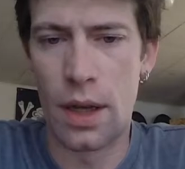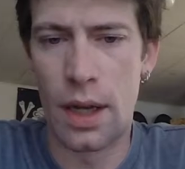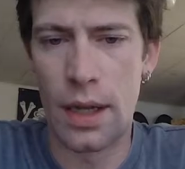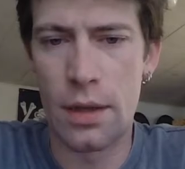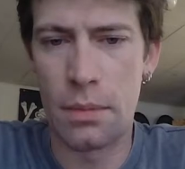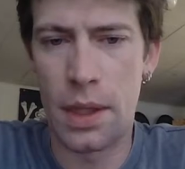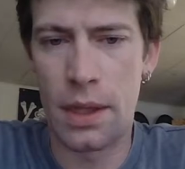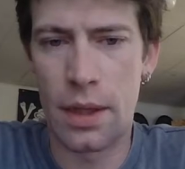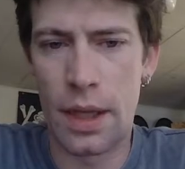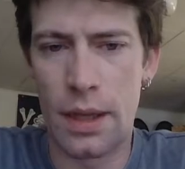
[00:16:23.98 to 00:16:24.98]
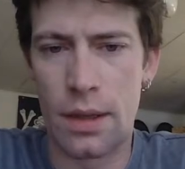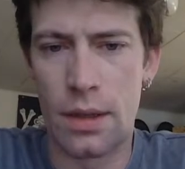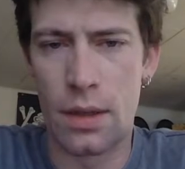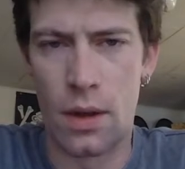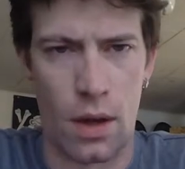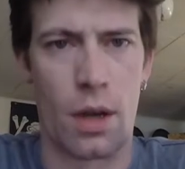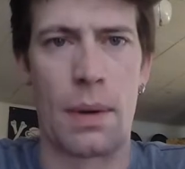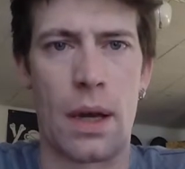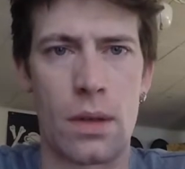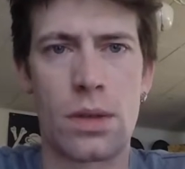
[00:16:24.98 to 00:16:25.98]
And I do mean, like, talk
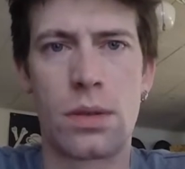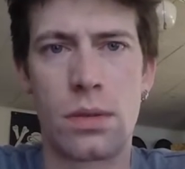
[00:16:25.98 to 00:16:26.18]
about.